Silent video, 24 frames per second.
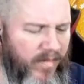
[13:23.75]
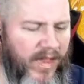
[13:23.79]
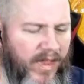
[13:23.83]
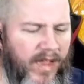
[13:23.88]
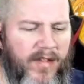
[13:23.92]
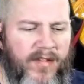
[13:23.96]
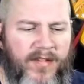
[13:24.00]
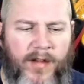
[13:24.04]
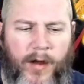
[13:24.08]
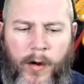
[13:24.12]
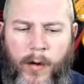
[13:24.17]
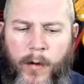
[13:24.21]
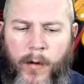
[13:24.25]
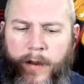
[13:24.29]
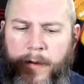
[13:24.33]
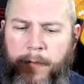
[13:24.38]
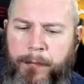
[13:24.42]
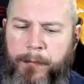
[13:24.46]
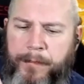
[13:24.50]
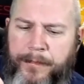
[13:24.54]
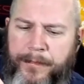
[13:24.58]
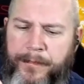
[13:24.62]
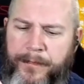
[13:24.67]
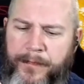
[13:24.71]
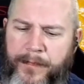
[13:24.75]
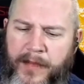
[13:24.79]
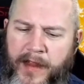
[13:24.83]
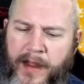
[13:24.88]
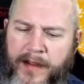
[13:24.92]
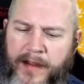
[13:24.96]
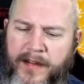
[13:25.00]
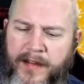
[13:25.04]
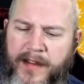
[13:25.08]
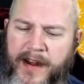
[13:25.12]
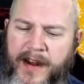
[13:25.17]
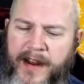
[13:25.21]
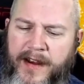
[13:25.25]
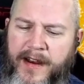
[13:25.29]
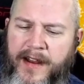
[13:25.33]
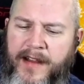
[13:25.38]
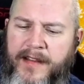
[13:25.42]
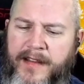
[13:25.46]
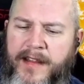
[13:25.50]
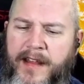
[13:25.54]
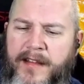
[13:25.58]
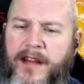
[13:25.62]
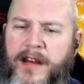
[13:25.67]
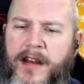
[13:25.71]
So, like I said, it
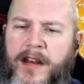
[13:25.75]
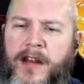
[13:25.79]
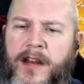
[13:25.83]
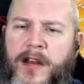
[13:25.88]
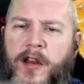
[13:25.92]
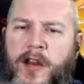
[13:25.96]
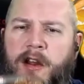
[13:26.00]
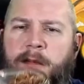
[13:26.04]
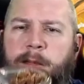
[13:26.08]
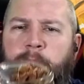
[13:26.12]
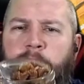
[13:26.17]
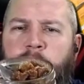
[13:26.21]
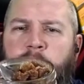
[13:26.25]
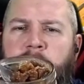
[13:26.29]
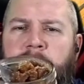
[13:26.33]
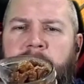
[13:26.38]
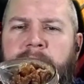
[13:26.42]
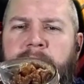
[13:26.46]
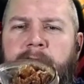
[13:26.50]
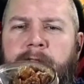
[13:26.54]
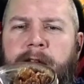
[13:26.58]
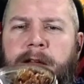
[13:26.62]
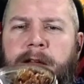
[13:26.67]
doesn't look pretty,